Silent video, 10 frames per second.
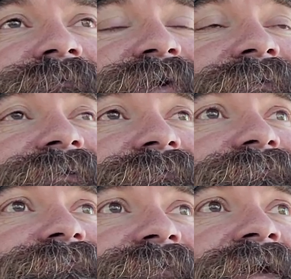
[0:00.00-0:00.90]
probably
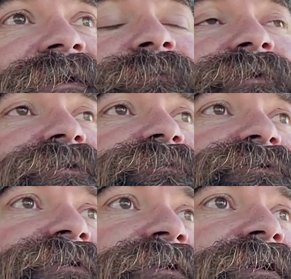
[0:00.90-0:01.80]

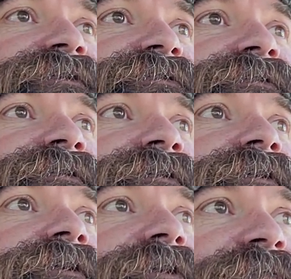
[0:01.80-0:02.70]
90+% actually,
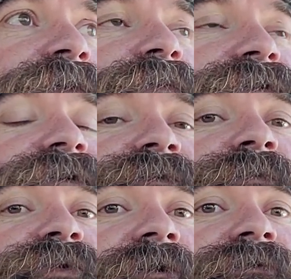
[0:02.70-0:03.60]
of what we
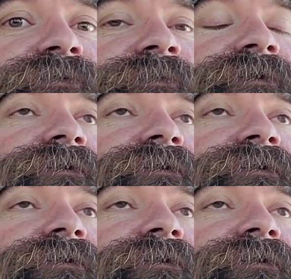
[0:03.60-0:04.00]
brought home.